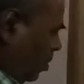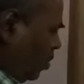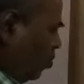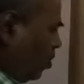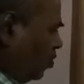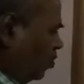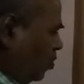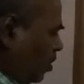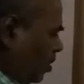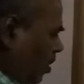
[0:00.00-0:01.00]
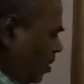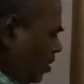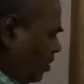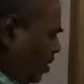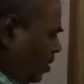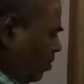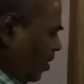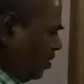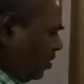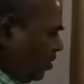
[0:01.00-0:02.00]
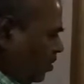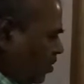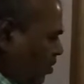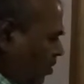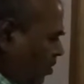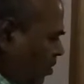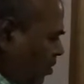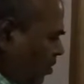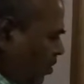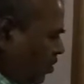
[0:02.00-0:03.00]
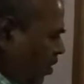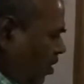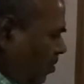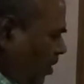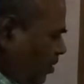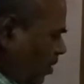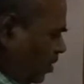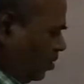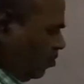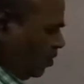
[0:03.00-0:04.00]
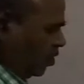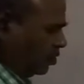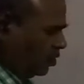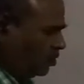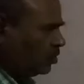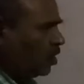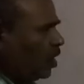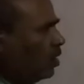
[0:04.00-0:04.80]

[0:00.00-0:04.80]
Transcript: equal to right hand side minus this side left hand side, we have this.